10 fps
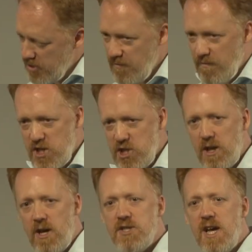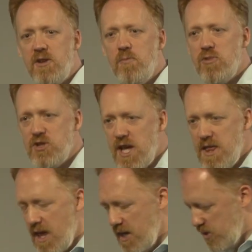to visualise that and
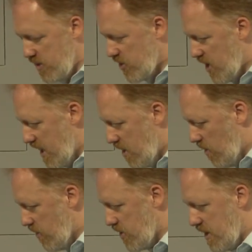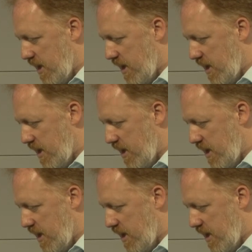present that to your stakeholders,